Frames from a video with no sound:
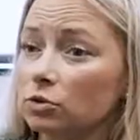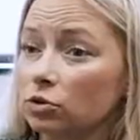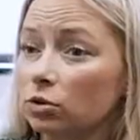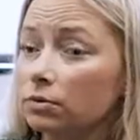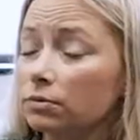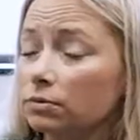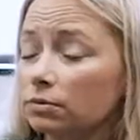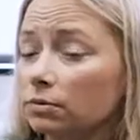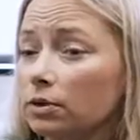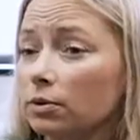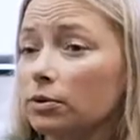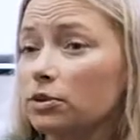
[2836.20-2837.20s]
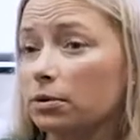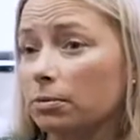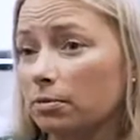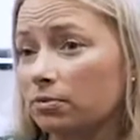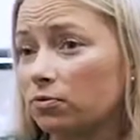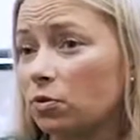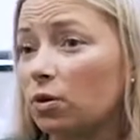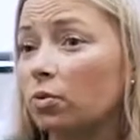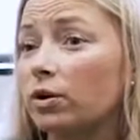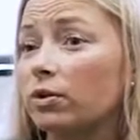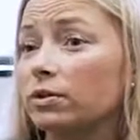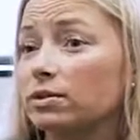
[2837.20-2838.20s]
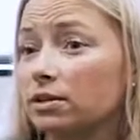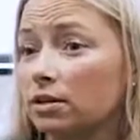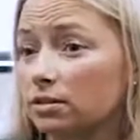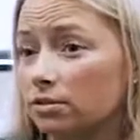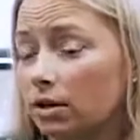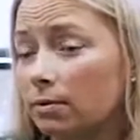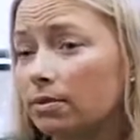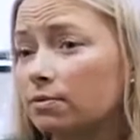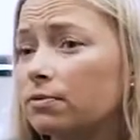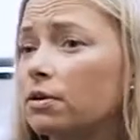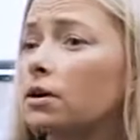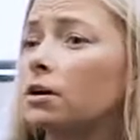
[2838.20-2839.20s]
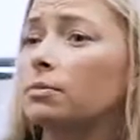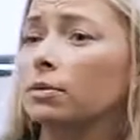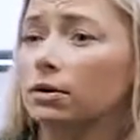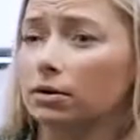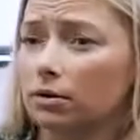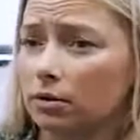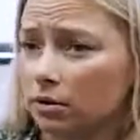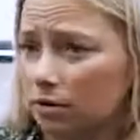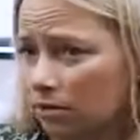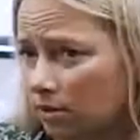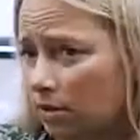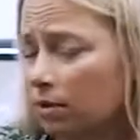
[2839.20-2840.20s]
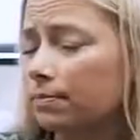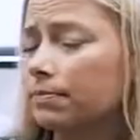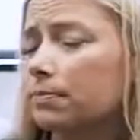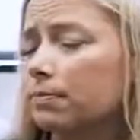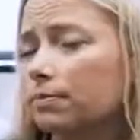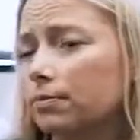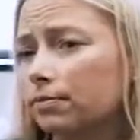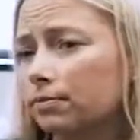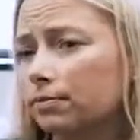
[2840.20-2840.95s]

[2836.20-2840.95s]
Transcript: Sure. Like we were talking about before, where the cells are coming from, or et cetera. Correct.